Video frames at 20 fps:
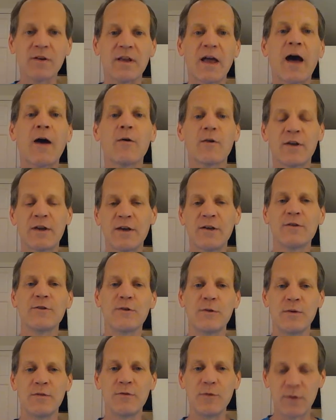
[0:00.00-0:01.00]
I'll kill
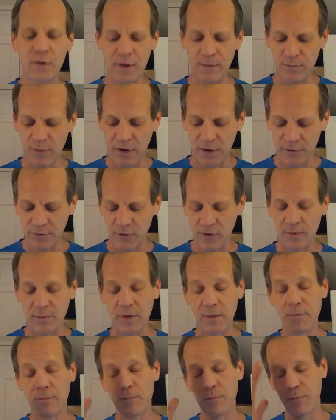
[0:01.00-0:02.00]
you if you keep pestering me.